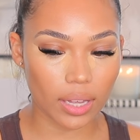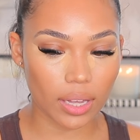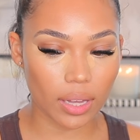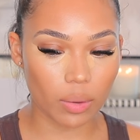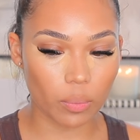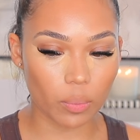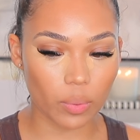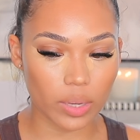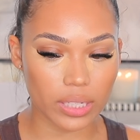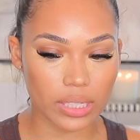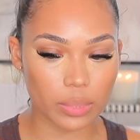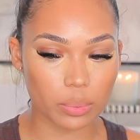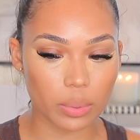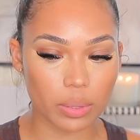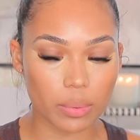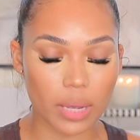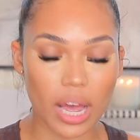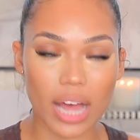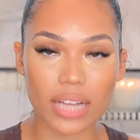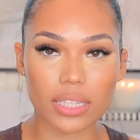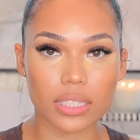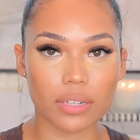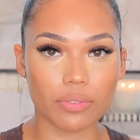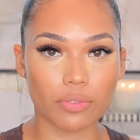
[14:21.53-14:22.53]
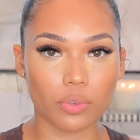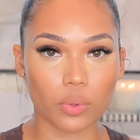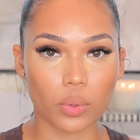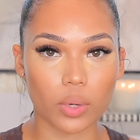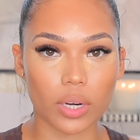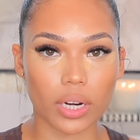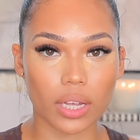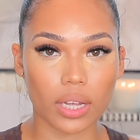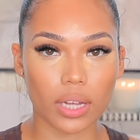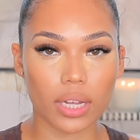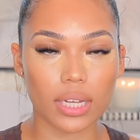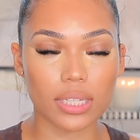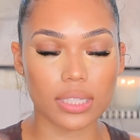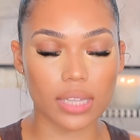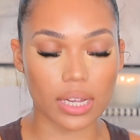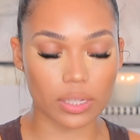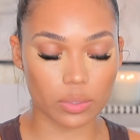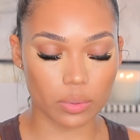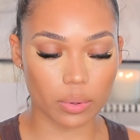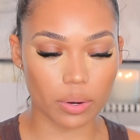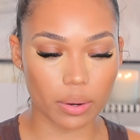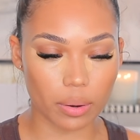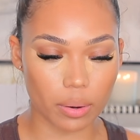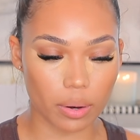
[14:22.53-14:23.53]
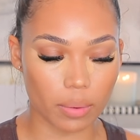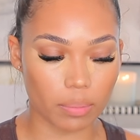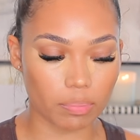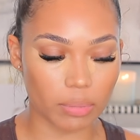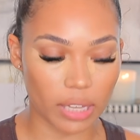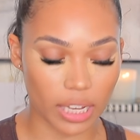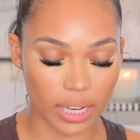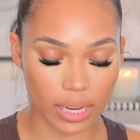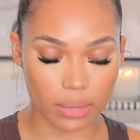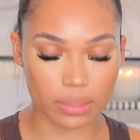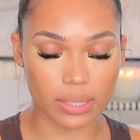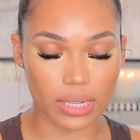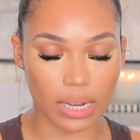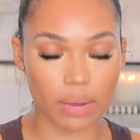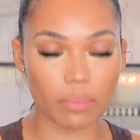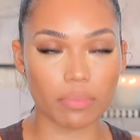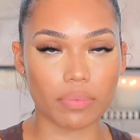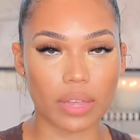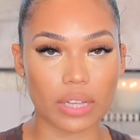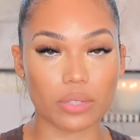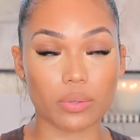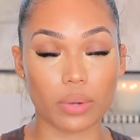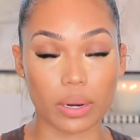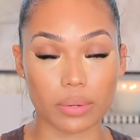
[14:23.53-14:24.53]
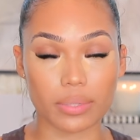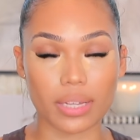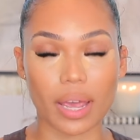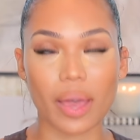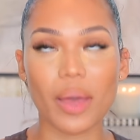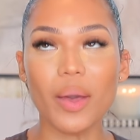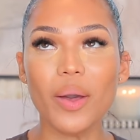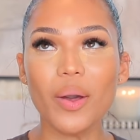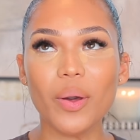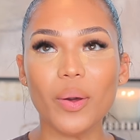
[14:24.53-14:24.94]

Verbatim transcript: once we got to Florida, because that's where, like I was saying, that's where I was at.